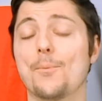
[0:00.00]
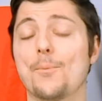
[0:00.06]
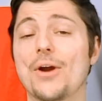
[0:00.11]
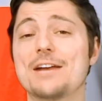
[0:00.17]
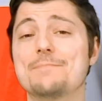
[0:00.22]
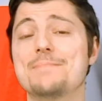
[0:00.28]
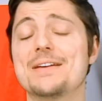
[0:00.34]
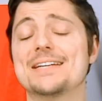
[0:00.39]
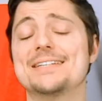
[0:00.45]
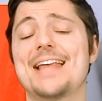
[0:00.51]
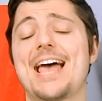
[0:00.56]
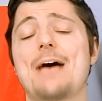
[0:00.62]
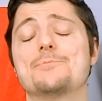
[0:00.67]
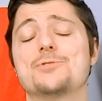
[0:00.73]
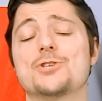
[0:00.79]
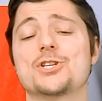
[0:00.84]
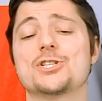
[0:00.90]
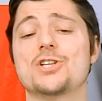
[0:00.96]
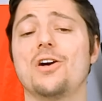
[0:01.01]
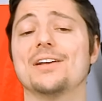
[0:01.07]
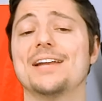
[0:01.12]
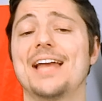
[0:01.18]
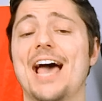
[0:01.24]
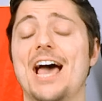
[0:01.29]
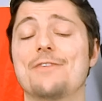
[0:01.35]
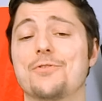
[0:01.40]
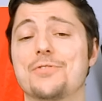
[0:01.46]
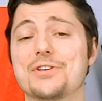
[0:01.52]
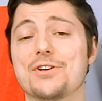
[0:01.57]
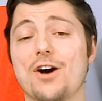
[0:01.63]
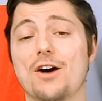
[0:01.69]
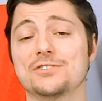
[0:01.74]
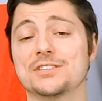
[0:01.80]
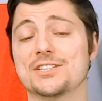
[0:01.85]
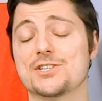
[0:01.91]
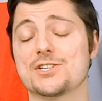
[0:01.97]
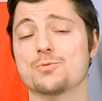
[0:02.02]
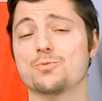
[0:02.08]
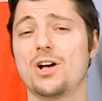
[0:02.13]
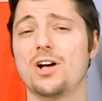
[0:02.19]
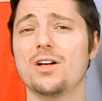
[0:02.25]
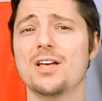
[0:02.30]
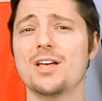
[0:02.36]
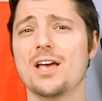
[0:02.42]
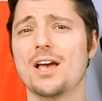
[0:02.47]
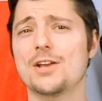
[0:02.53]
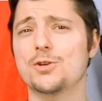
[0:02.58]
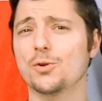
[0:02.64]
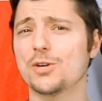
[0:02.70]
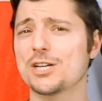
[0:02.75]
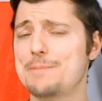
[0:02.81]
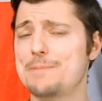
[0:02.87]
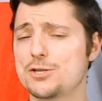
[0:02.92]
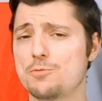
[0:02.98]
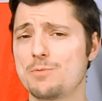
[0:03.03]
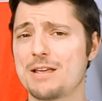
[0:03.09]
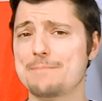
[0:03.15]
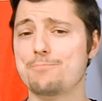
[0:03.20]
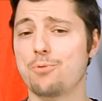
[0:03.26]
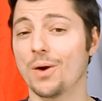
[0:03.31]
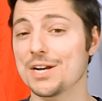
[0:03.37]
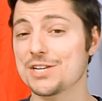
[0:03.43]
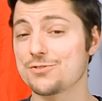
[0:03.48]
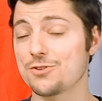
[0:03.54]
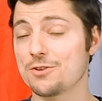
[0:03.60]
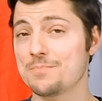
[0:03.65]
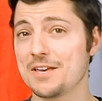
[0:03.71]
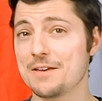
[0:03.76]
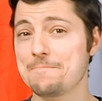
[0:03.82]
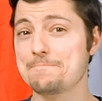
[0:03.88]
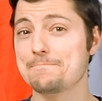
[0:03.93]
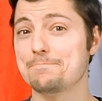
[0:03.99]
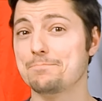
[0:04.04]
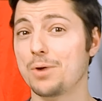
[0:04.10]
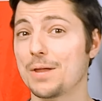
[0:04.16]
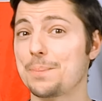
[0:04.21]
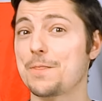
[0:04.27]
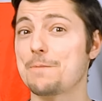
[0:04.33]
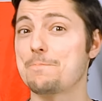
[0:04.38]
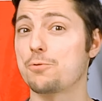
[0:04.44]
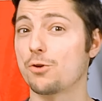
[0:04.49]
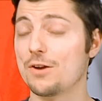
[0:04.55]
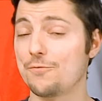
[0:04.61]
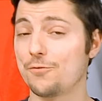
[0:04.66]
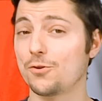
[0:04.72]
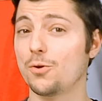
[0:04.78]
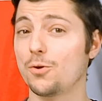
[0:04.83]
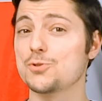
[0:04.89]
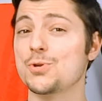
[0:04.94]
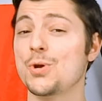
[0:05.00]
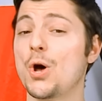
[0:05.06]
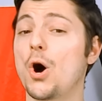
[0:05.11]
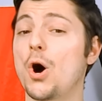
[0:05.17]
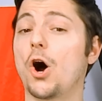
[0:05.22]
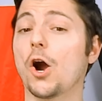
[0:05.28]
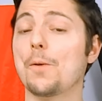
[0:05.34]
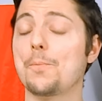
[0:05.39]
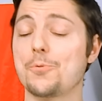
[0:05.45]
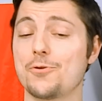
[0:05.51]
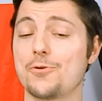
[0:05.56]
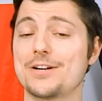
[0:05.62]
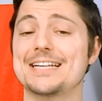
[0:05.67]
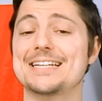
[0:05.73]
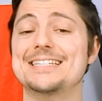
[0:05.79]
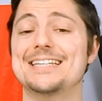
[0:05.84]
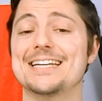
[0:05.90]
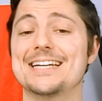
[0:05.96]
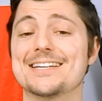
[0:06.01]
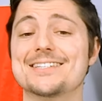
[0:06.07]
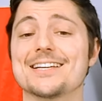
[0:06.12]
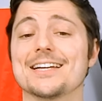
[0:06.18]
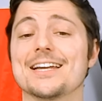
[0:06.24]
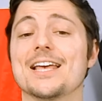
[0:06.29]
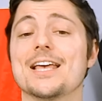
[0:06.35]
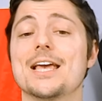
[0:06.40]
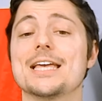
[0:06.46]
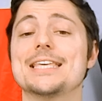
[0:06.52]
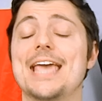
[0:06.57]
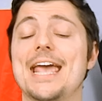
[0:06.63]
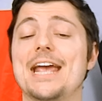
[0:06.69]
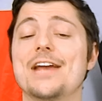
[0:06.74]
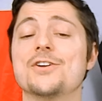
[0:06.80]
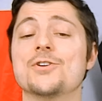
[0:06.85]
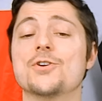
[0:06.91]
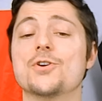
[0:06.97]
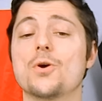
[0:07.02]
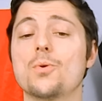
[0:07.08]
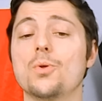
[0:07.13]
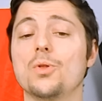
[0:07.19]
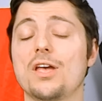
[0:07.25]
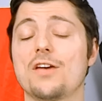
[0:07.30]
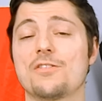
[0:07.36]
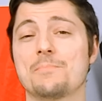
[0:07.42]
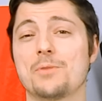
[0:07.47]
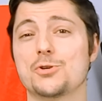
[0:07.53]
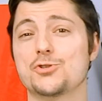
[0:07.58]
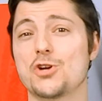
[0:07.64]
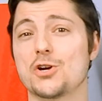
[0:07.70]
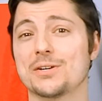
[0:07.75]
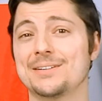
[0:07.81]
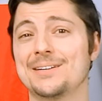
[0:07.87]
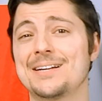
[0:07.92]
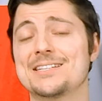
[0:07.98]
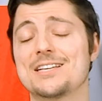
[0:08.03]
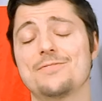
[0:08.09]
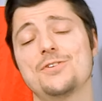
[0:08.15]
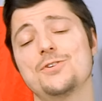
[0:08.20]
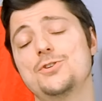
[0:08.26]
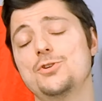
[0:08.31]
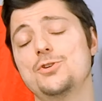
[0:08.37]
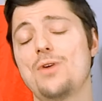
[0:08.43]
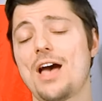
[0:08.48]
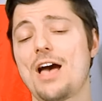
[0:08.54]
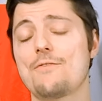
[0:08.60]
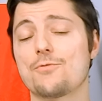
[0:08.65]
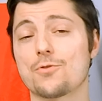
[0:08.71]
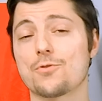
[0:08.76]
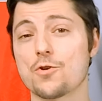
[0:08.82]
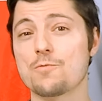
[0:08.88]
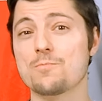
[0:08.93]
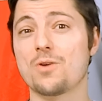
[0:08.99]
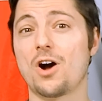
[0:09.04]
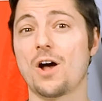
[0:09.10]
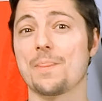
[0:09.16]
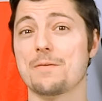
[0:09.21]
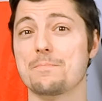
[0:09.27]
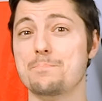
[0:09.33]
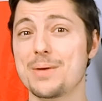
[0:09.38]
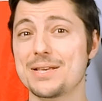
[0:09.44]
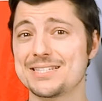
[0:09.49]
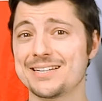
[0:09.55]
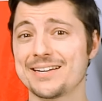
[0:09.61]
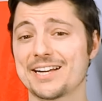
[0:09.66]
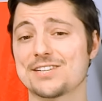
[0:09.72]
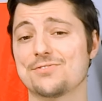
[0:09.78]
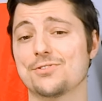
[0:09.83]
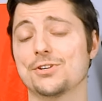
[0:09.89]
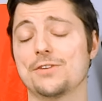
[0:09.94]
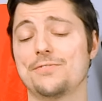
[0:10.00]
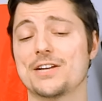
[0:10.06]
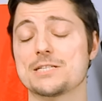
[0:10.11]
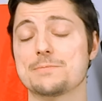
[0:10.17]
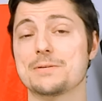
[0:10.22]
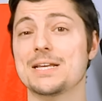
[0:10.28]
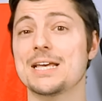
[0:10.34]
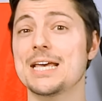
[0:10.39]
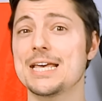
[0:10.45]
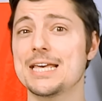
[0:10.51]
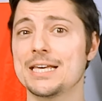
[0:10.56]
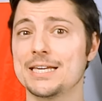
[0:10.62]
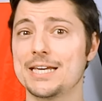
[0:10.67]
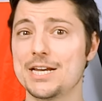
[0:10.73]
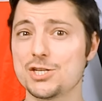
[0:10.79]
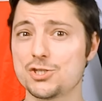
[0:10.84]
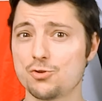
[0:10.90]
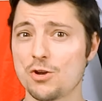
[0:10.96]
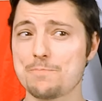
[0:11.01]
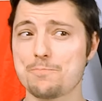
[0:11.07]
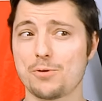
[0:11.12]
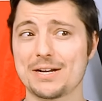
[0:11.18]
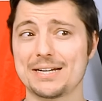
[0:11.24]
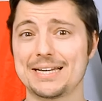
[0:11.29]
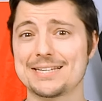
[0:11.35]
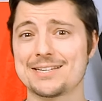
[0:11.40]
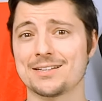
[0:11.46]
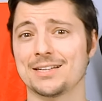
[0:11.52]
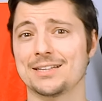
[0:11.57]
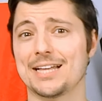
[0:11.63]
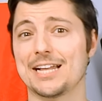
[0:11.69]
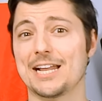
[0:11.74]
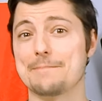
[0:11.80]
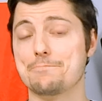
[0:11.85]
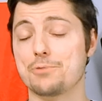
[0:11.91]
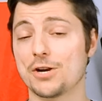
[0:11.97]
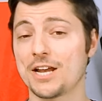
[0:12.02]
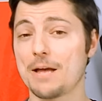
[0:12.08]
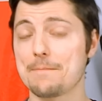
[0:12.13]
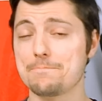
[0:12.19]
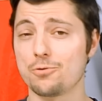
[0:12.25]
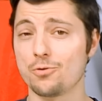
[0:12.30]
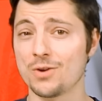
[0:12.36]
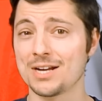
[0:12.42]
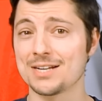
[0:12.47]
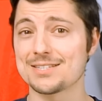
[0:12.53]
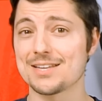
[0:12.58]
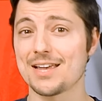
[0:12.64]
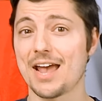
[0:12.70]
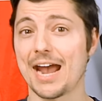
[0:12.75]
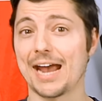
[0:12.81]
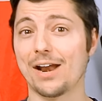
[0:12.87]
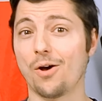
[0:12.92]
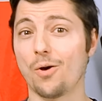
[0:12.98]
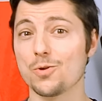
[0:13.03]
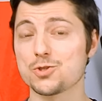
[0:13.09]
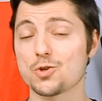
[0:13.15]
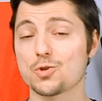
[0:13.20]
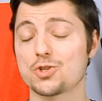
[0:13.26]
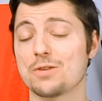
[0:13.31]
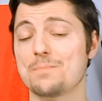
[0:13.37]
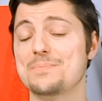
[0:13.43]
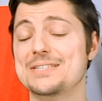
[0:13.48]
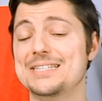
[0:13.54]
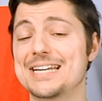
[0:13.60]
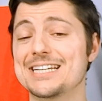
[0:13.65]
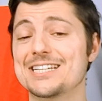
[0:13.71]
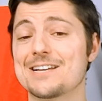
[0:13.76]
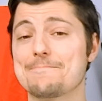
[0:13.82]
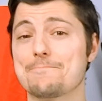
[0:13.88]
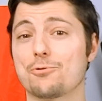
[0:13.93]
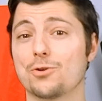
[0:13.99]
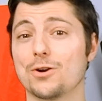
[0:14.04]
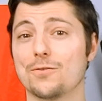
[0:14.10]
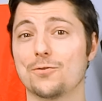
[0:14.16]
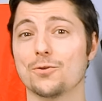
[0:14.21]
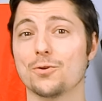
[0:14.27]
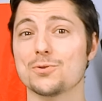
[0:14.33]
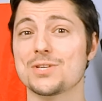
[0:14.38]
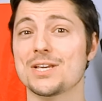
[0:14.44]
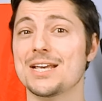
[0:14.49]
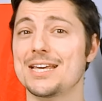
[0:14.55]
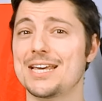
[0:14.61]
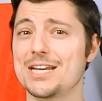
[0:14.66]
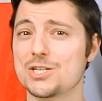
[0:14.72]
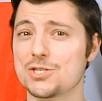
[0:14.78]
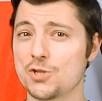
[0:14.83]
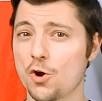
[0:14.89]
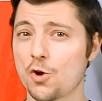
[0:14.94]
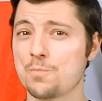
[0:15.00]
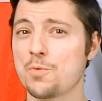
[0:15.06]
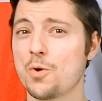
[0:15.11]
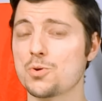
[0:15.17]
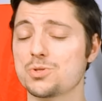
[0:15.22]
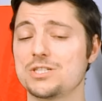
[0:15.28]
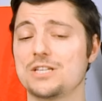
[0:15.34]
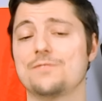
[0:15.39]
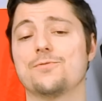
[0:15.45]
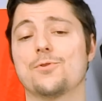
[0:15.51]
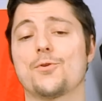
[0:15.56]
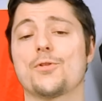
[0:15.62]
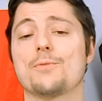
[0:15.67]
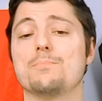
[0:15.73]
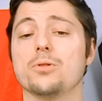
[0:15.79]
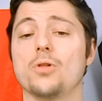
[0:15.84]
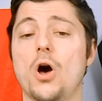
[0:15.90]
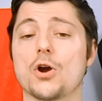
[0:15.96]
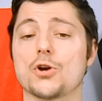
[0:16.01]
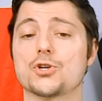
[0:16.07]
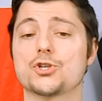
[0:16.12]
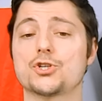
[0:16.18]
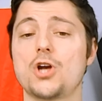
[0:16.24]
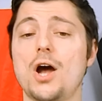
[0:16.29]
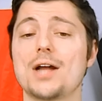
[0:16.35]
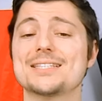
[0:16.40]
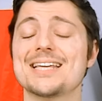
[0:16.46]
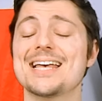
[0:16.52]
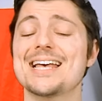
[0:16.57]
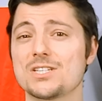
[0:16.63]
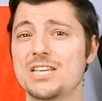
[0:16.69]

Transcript: Braden McNabb's a solid ad for the offense as well. Don't expect too many points from him, but the peripherals are pretty decent. Caden Gooley of the Montreal Canadiens, if you do have room on the busy nights for a defenseman, he's doing pretty decently lately, putting up points and also some decent peripherals. He's known mostly for the block shots.